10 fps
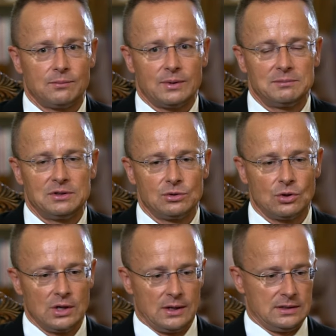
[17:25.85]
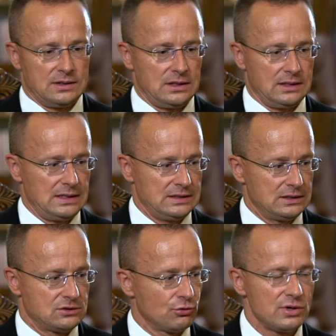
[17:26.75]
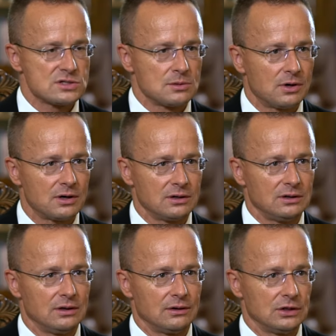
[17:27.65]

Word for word: I mean, you know, the, it, it, ruins the market here.